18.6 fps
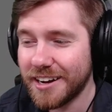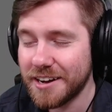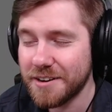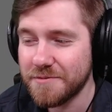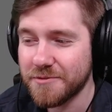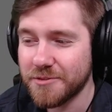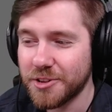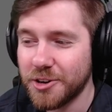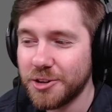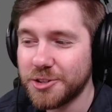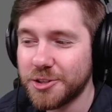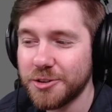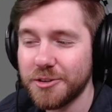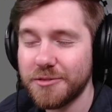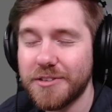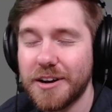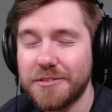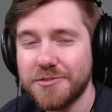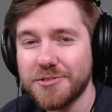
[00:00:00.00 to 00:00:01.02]
For those who
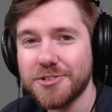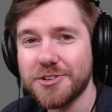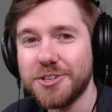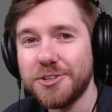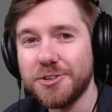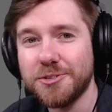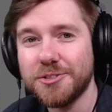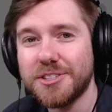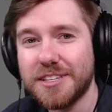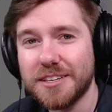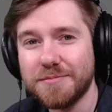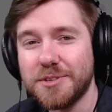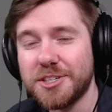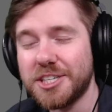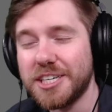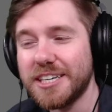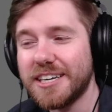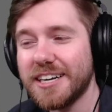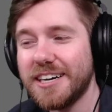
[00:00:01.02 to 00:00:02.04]
have ever used the
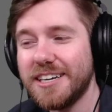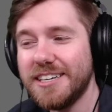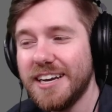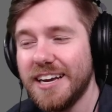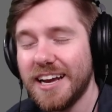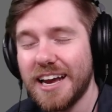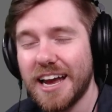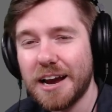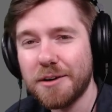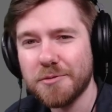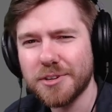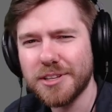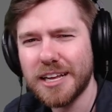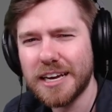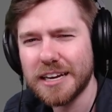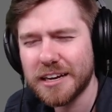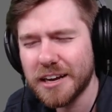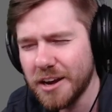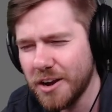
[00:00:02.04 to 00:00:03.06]
machine gun and were
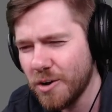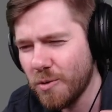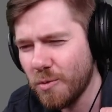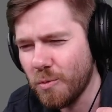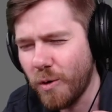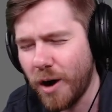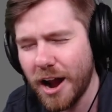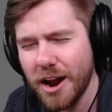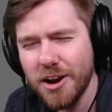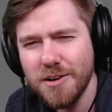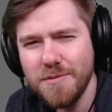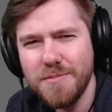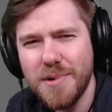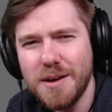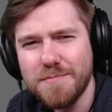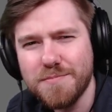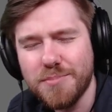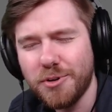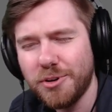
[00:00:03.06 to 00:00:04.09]
like, why are my
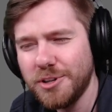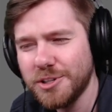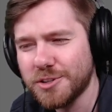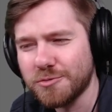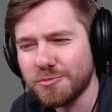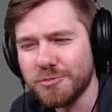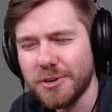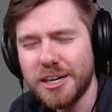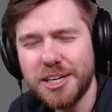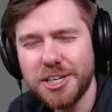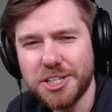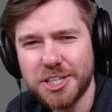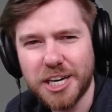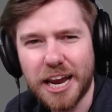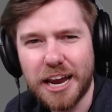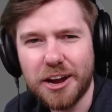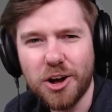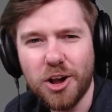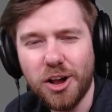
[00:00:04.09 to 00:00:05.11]
bullets
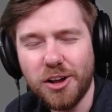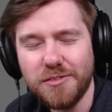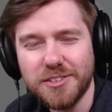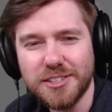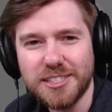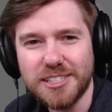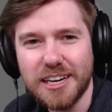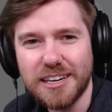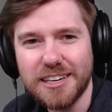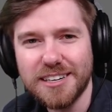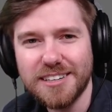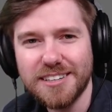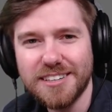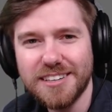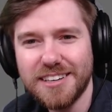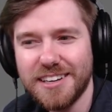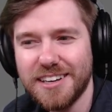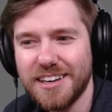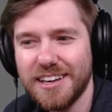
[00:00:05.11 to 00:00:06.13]
ricocheting all of a sudden?
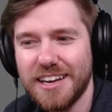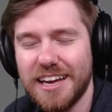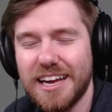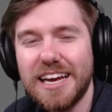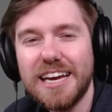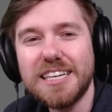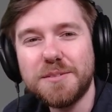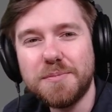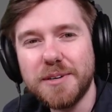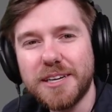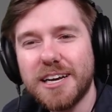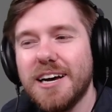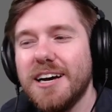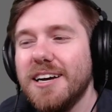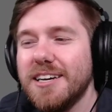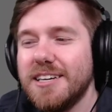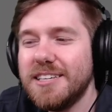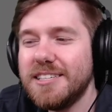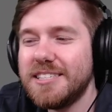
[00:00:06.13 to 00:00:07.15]
It's
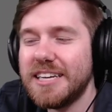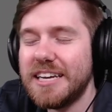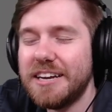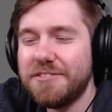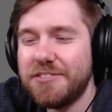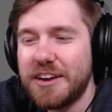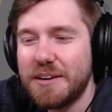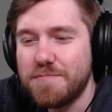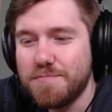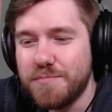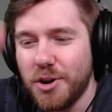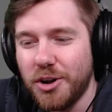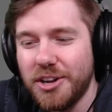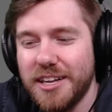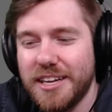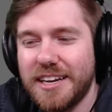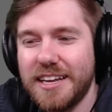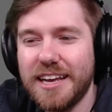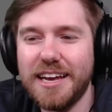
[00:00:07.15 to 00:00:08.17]
because if a
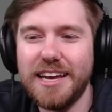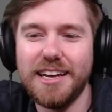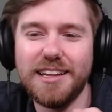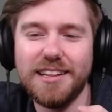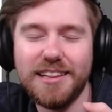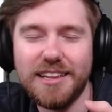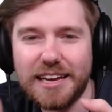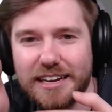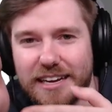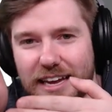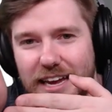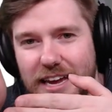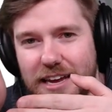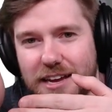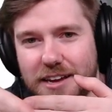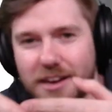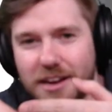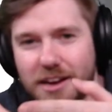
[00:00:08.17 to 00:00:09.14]
bullet hit like an